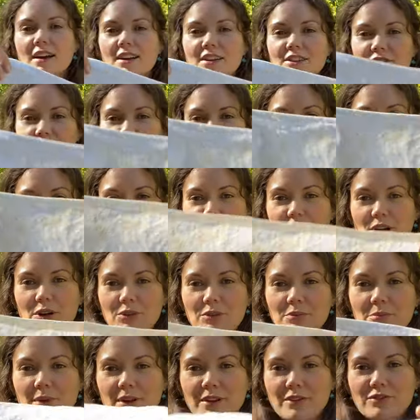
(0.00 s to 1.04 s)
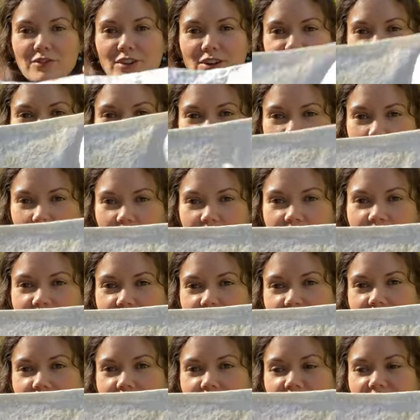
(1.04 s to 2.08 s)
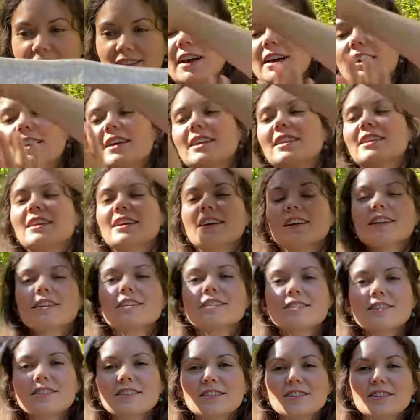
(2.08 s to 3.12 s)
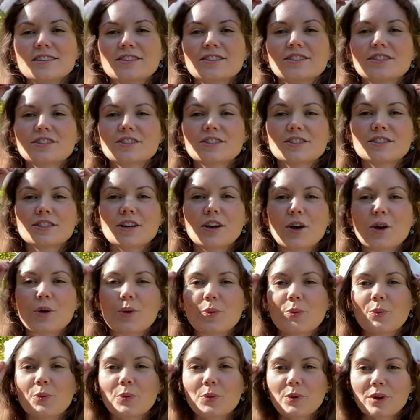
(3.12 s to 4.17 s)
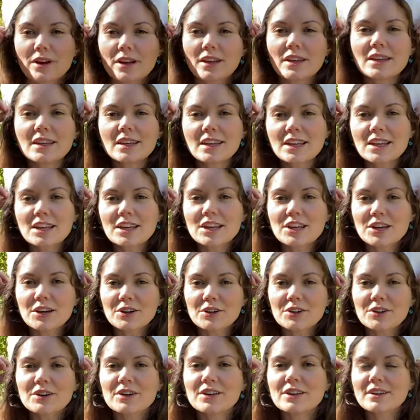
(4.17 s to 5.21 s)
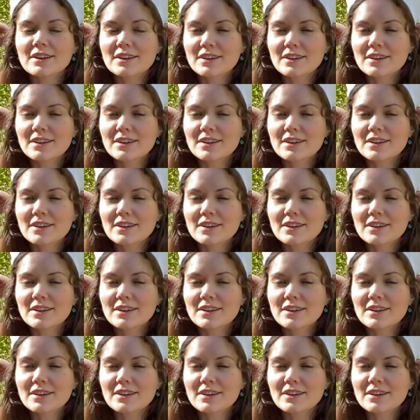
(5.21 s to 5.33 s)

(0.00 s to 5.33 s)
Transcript: So I've sewn my first bandana and I think it looks really cute.